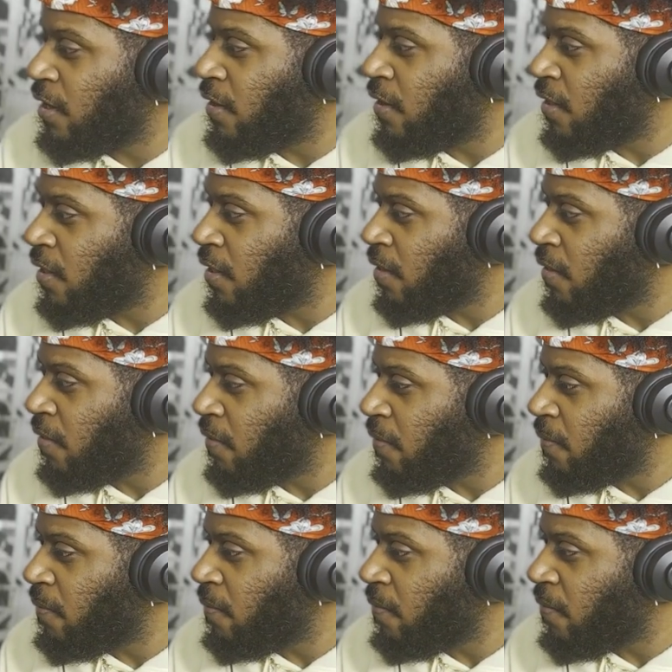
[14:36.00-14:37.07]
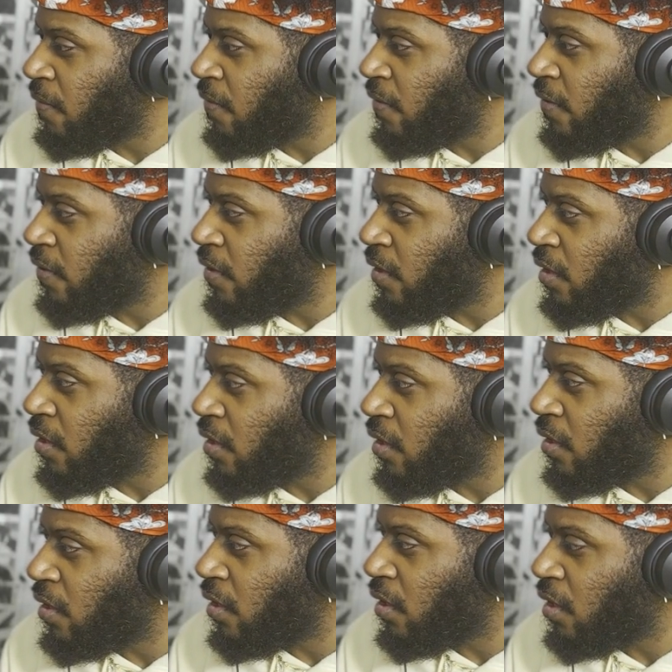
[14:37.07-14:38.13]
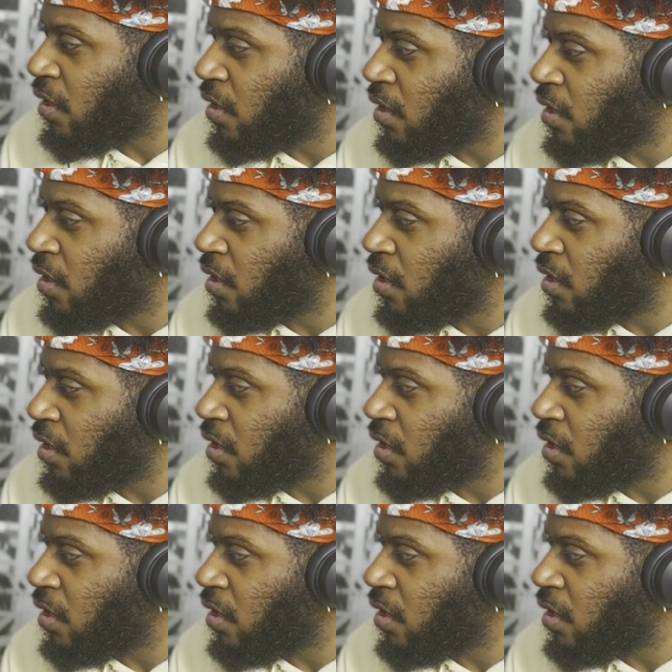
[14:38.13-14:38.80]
(silence)